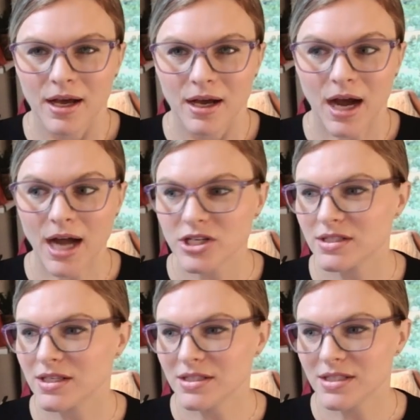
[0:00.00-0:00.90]
I
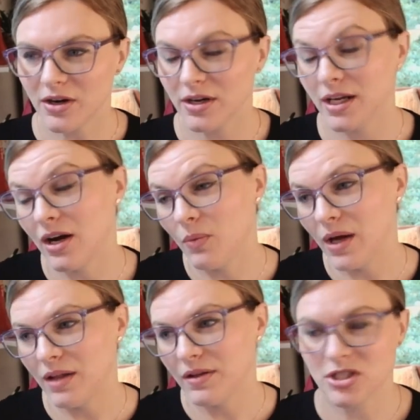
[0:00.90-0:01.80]
just considered it, oh,
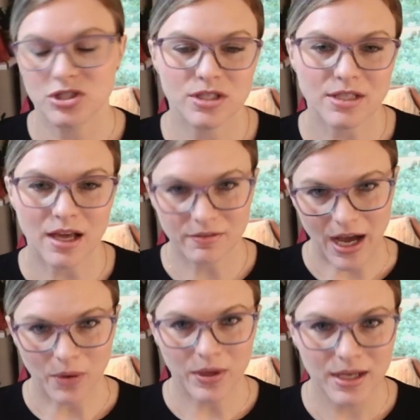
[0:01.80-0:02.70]
well, this is just kind of
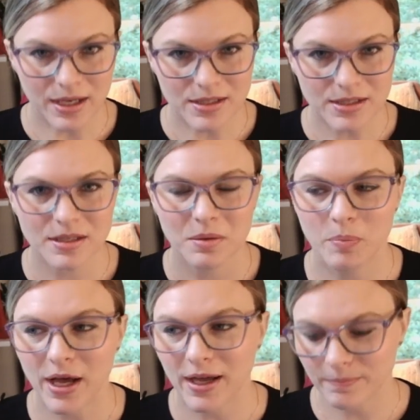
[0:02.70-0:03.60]
how it is.
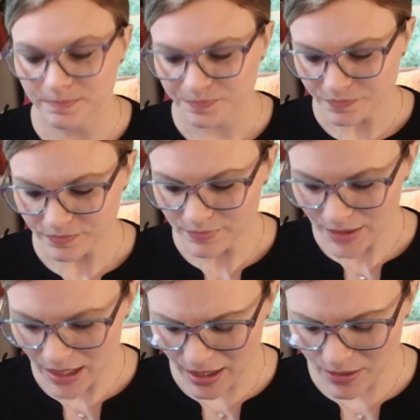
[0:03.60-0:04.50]
But
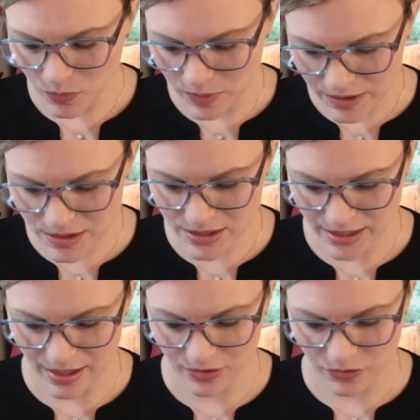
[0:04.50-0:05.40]
I will
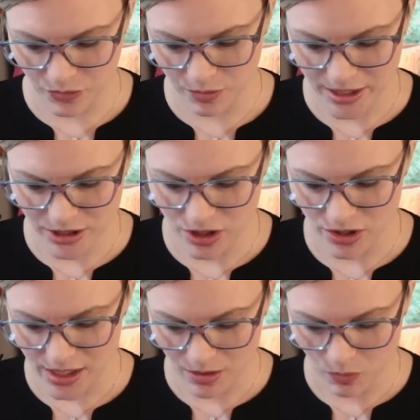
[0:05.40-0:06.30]
say, through my
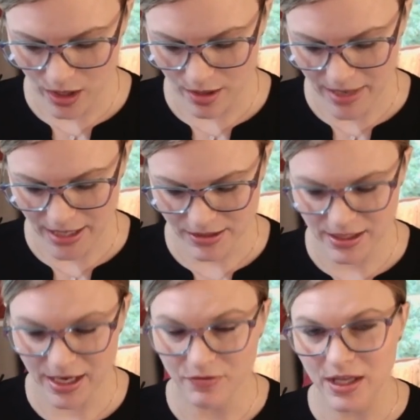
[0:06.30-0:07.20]
journey and where I'm at
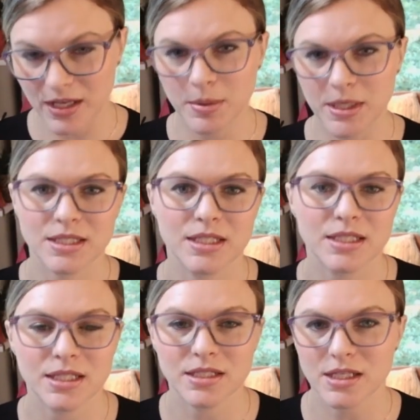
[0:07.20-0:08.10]
today, if anybody's
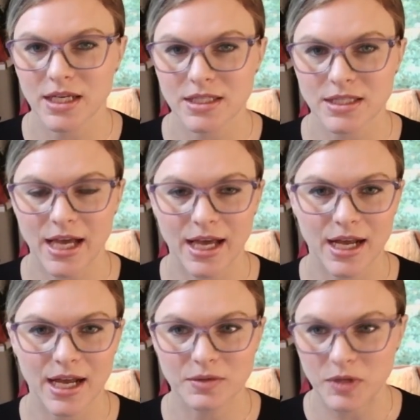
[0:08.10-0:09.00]
listening to this
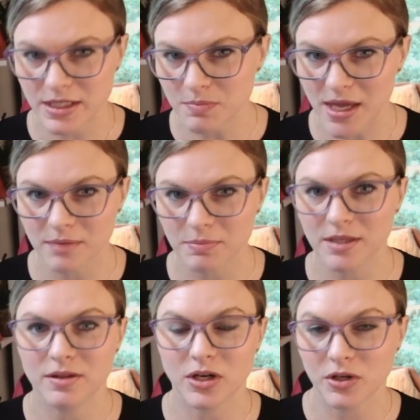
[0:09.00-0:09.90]
that has
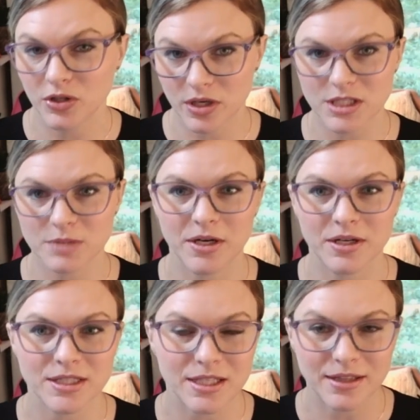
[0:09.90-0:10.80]
maybe you're
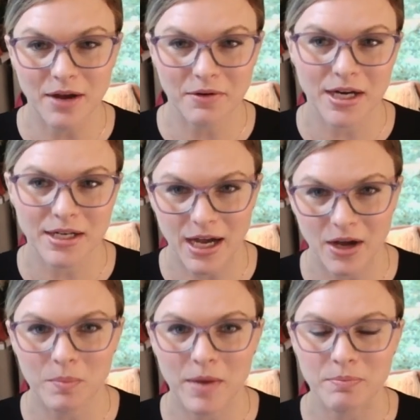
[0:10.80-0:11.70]
experiencing that right
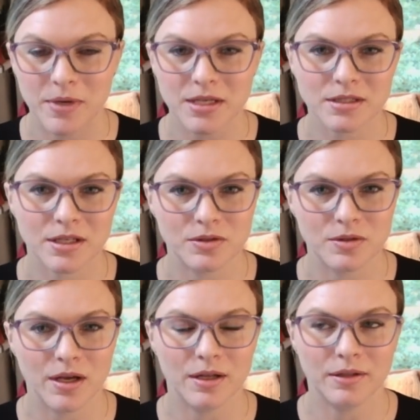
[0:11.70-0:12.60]
now, my biggest
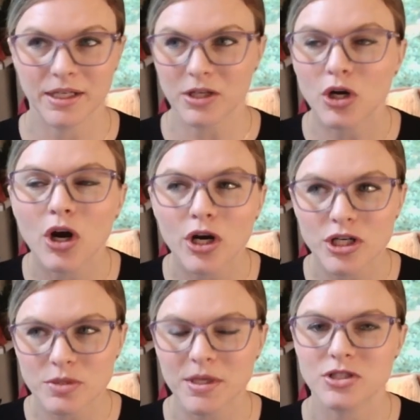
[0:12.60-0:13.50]

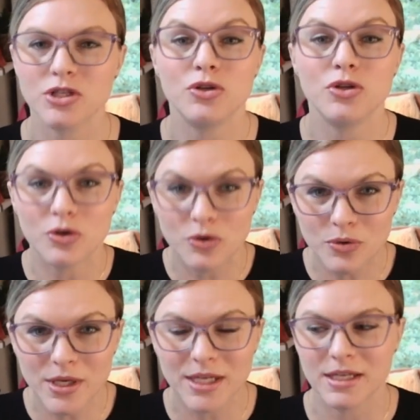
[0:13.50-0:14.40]
encouragement to you
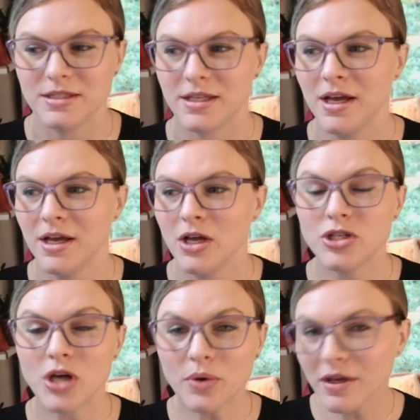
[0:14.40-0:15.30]
is
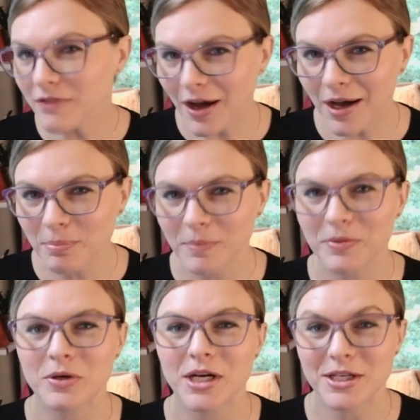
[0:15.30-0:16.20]
don't give up.
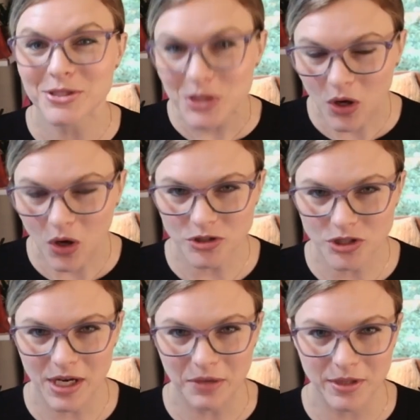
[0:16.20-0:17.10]
There is a culture
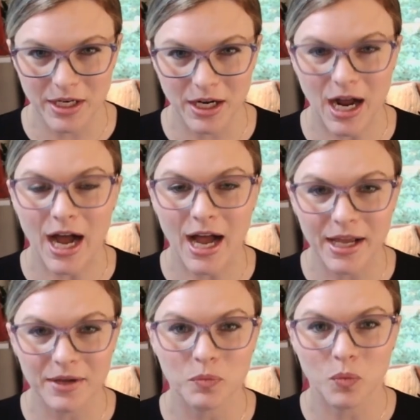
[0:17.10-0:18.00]
out there.
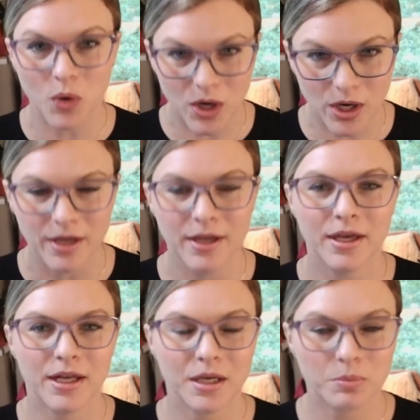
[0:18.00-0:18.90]
I work
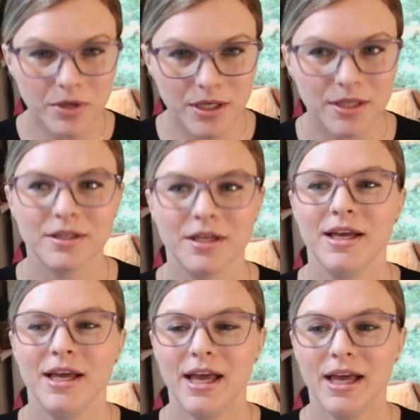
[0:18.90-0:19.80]
and I breathe
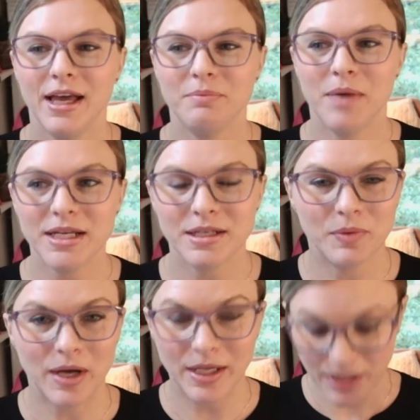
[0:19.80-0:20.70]
and
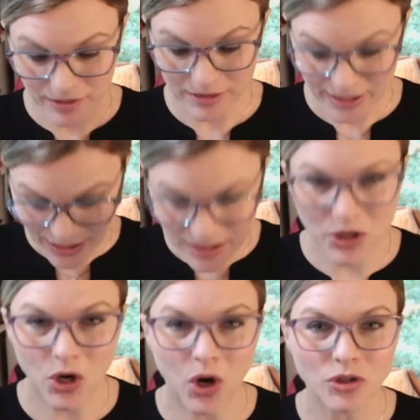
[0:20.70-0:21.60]
in a
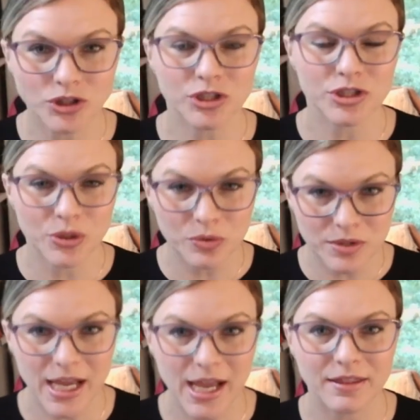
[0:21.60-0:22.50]
culture
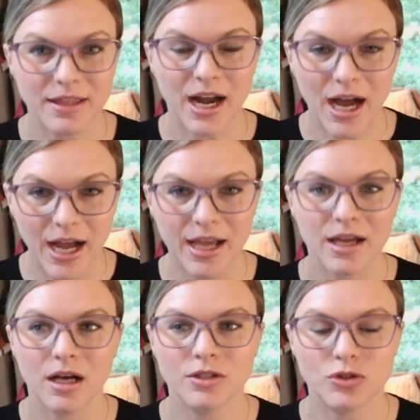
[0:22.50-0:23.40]
today that I
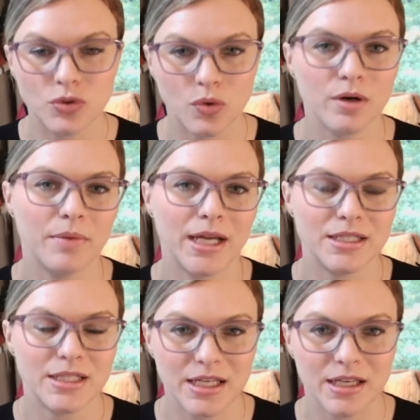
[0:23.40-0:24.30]
adore my
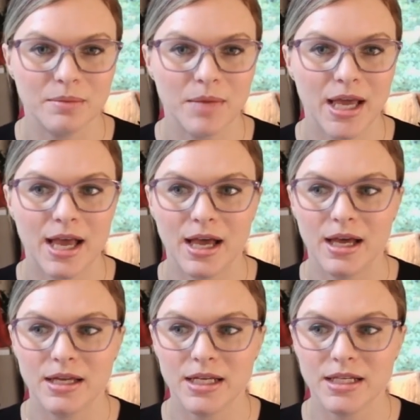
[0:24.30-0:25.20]
team, and